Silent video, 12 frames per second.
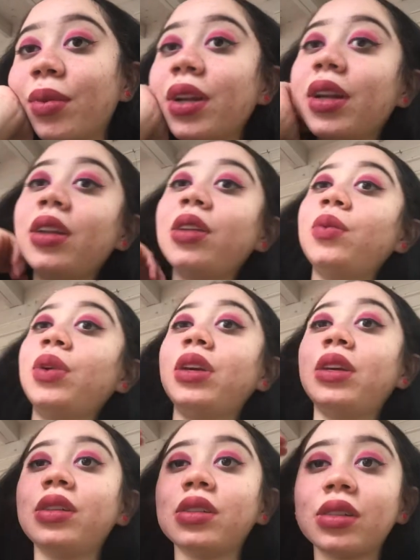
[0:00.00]
but
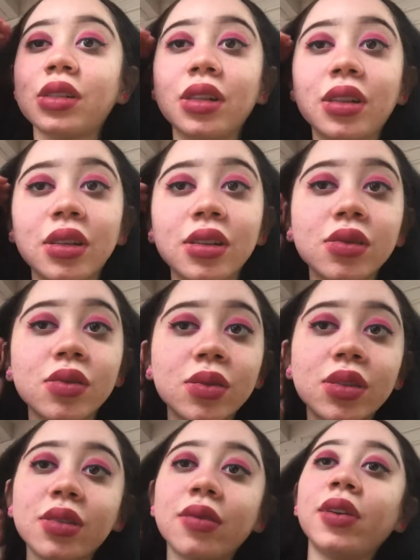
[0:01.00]
anyways, this
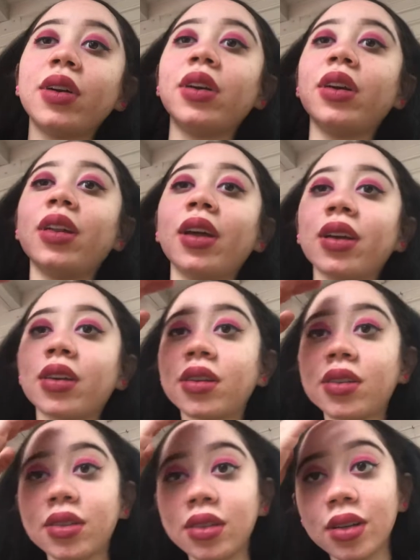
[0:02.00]
was a very, like,
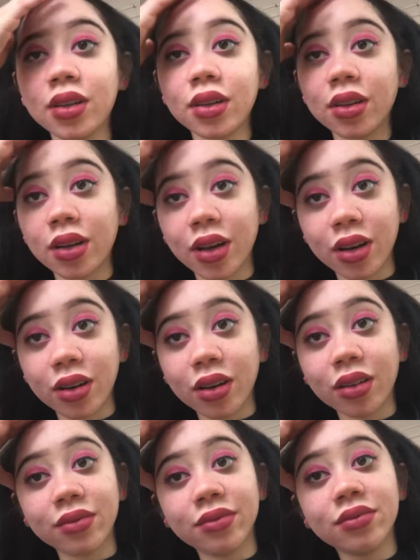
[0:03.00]
I don't
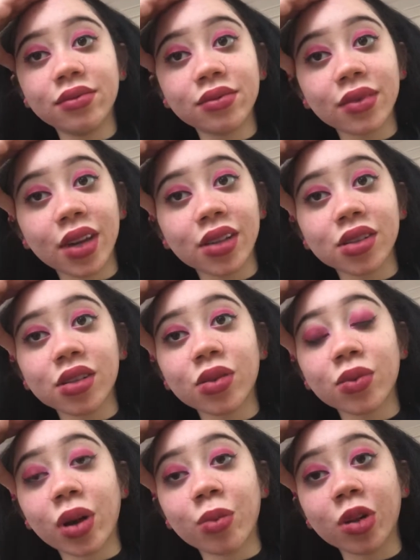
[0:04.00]
know, I just started
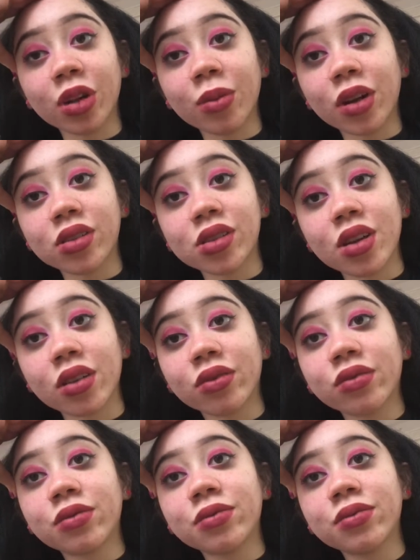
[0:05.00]
rambling about stuff,
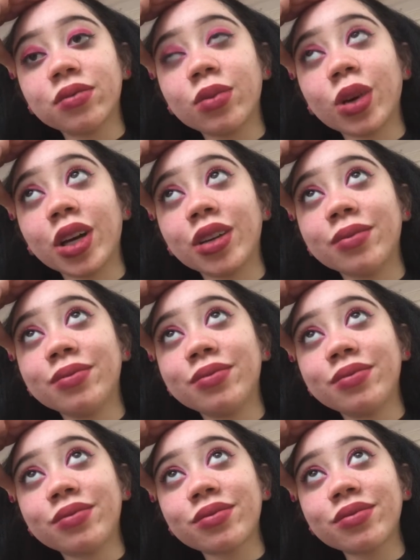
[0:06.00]
but
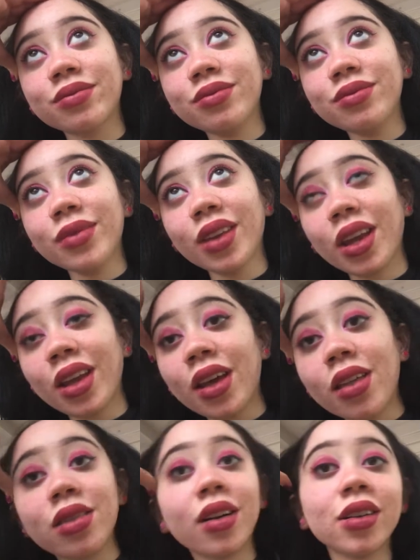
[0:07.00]

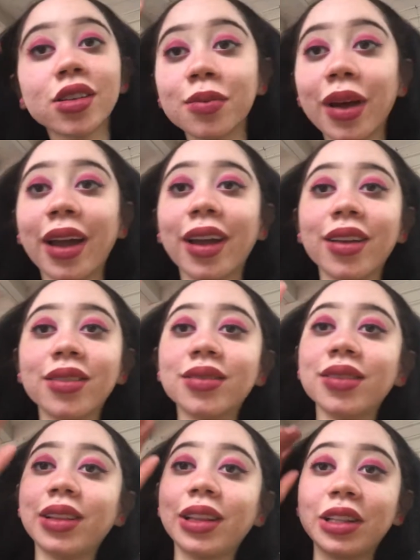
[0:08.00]
there's my
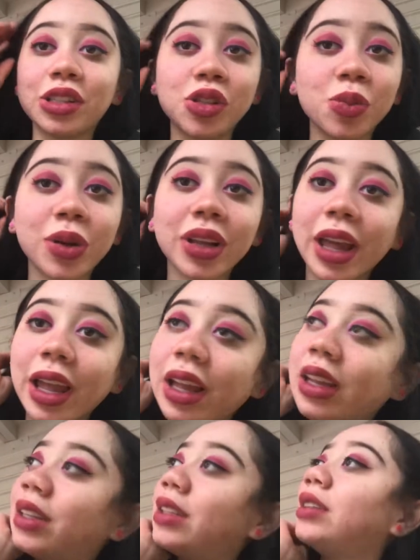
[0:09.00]
super late
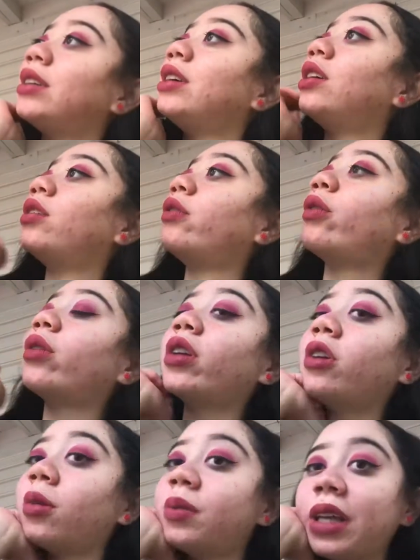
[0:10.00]

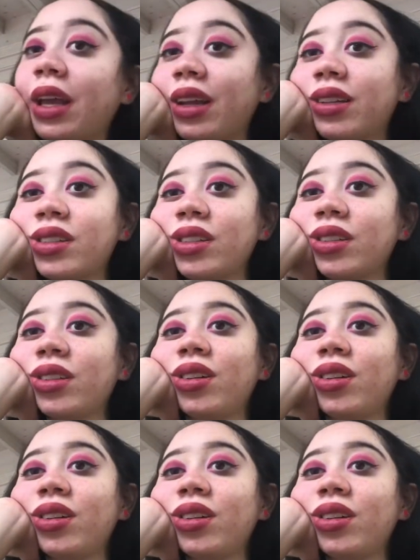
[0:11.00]
40 update